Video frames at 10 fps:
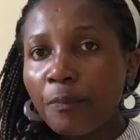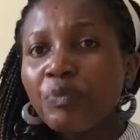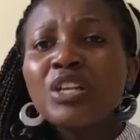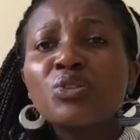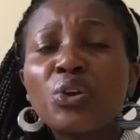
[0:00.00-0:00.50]

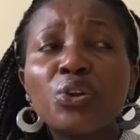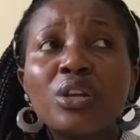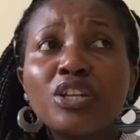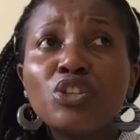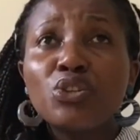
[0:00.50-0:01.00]
So you need
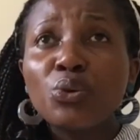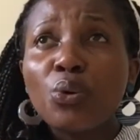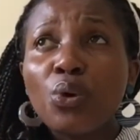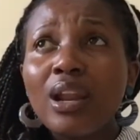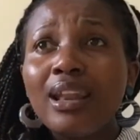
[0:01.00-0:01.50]
to
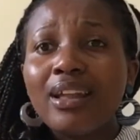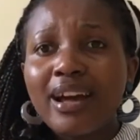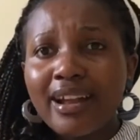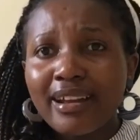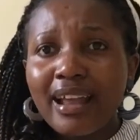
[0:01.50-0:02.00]

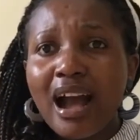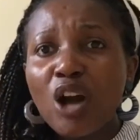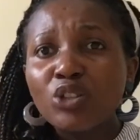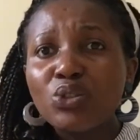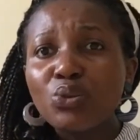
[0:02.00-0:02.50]
learn how
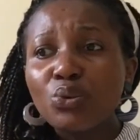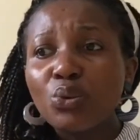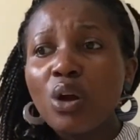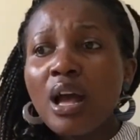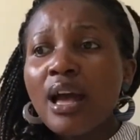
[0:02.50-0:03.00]
to
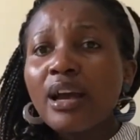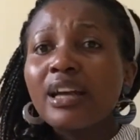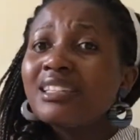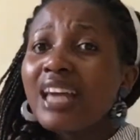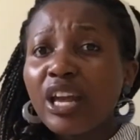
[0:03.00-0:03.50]

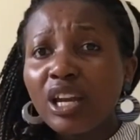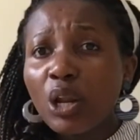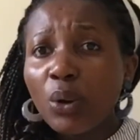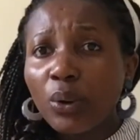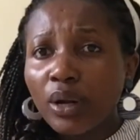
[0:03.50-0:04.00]

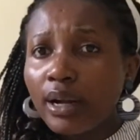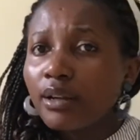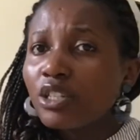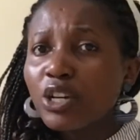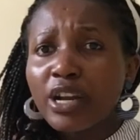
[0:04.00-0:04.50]
dialogue,
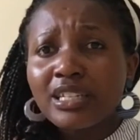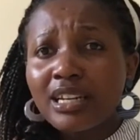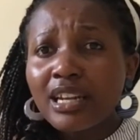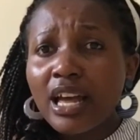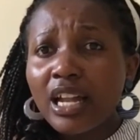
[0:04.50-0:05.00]
create a
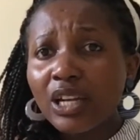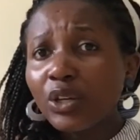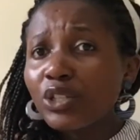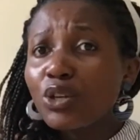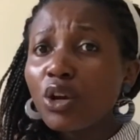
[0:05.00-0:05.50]
dialogue,
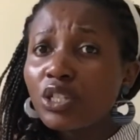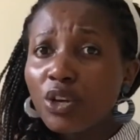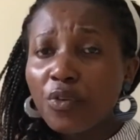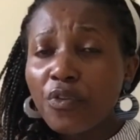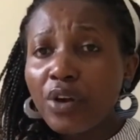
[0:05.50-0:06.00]
talk to your
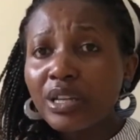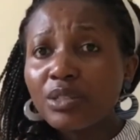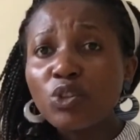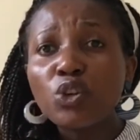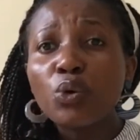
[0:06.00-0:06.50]
friends,
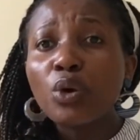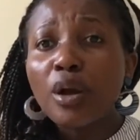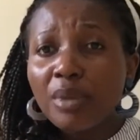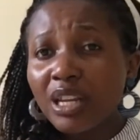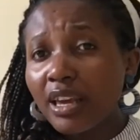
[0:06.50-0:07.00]

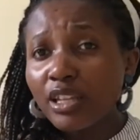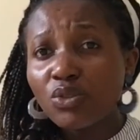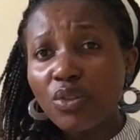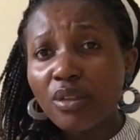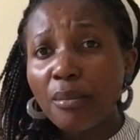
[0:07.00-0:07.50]
communicate to
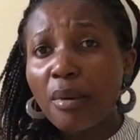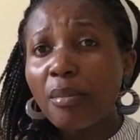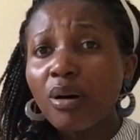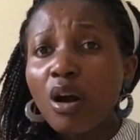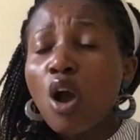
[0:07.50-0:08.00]
them
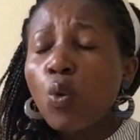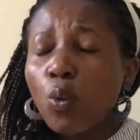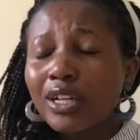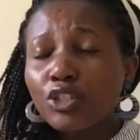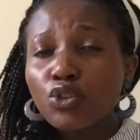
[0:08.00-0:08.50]
about
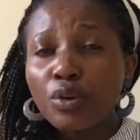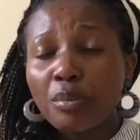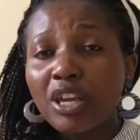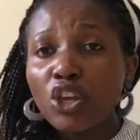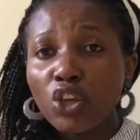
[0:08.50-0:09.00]
what's not
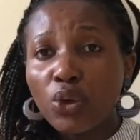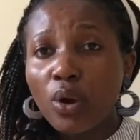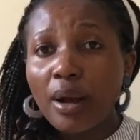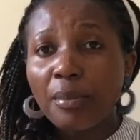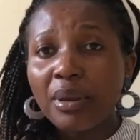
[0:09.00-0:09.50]
making you
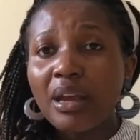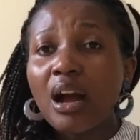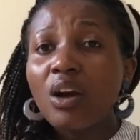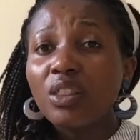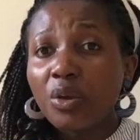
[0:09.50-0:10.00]
happy, how
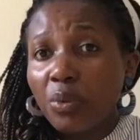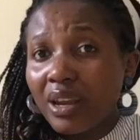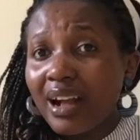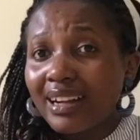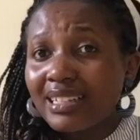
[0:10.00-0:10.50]
they
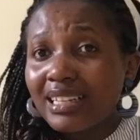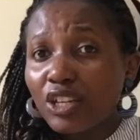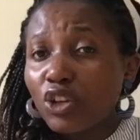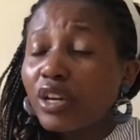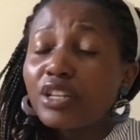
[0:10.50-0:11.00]
reacted. You
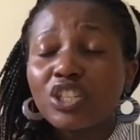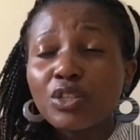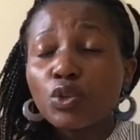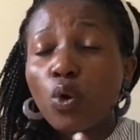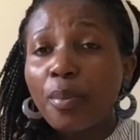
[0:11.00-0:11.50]
can just
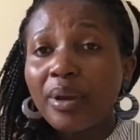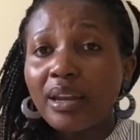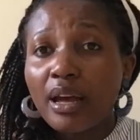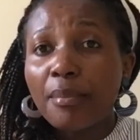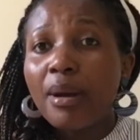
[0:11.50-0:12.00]
open
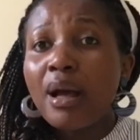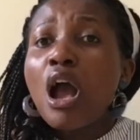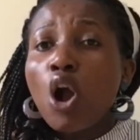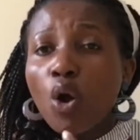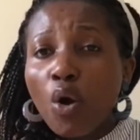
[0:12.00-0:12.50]
up
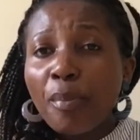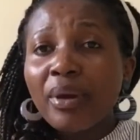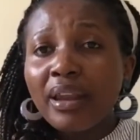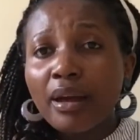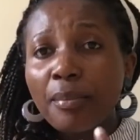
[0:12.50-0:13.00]

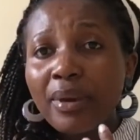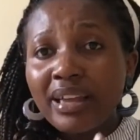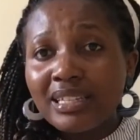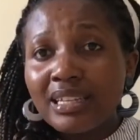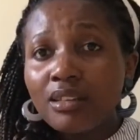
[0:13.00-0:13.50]
and
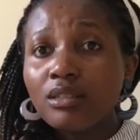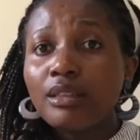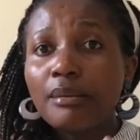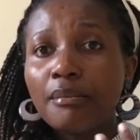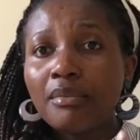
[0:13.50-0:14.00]
tell them,
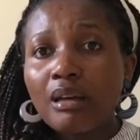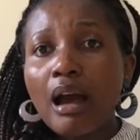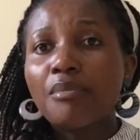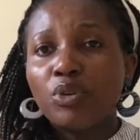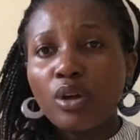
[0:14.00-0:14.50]
I'm
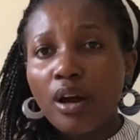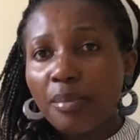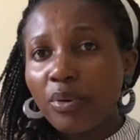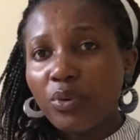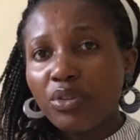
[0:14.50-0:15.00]
not happy
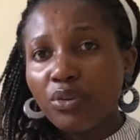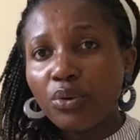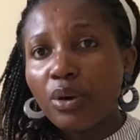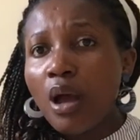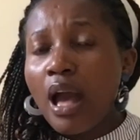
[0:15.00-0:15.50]
with you
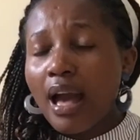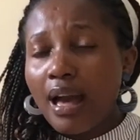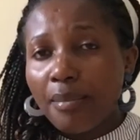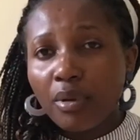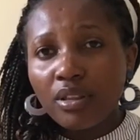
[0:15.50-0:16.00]

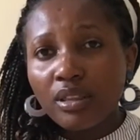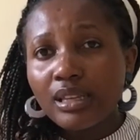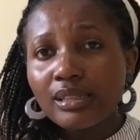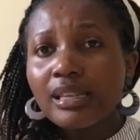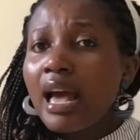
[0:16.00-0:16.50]
about this,
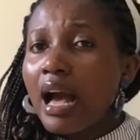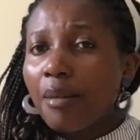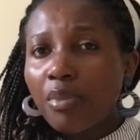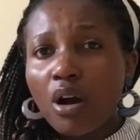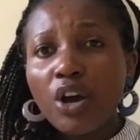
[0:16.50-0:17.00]
about
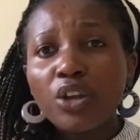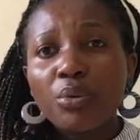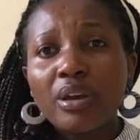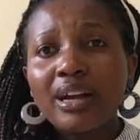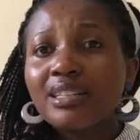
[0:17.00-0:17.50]
how you
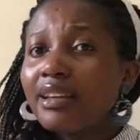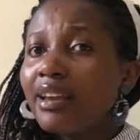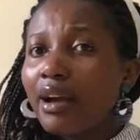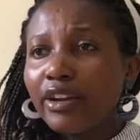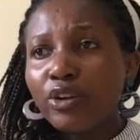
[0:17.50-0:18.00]
reacted.
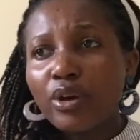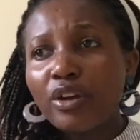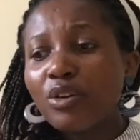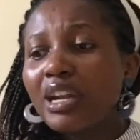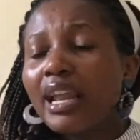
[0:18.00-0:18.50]
I
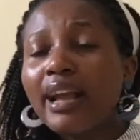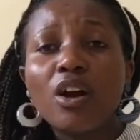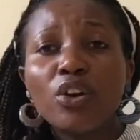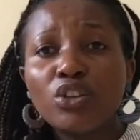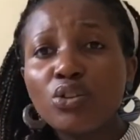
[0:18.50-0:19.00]
don't like how
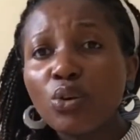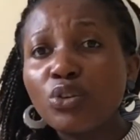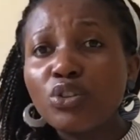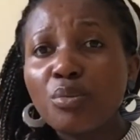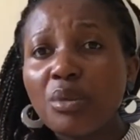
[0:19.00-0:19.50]
you talk to
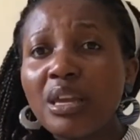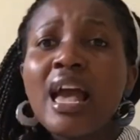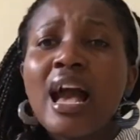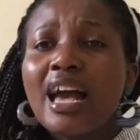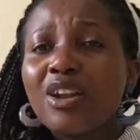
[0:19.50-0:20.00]
me.
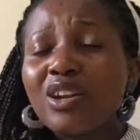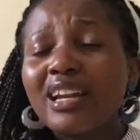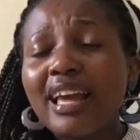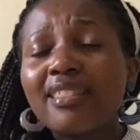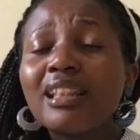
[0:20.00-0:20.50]
I don't
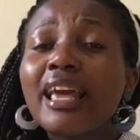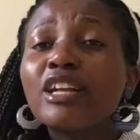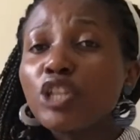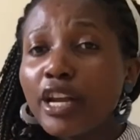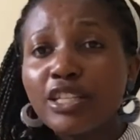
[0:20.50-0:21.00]
like
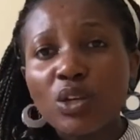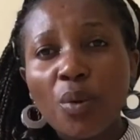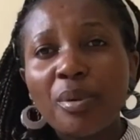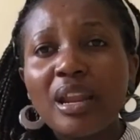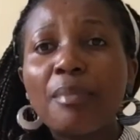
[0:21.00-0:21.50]
try to
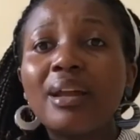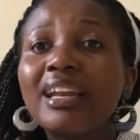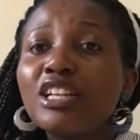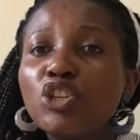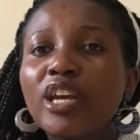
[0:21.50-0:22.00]
open up and
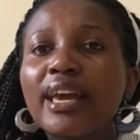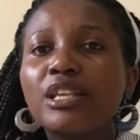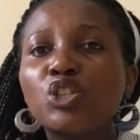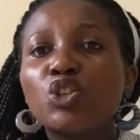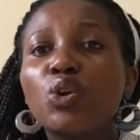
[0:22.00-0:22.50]
let you guys
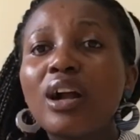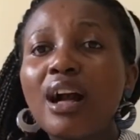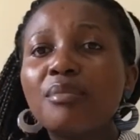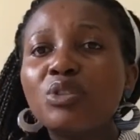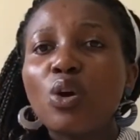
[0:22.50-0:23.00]
come
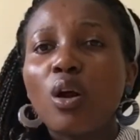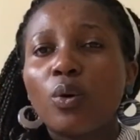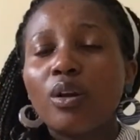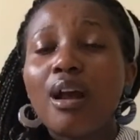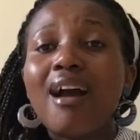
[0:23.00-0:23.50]
to
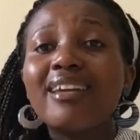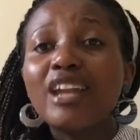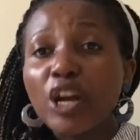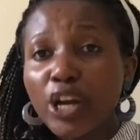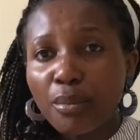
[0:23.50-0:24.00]
an
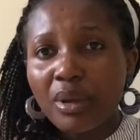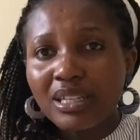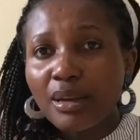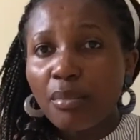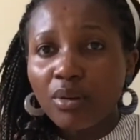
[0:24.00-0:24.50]
agreement
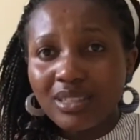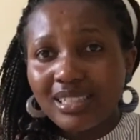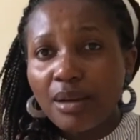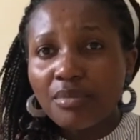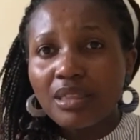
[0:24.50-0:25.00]
about
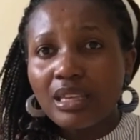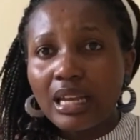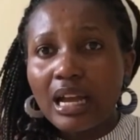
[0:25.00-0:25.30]
something.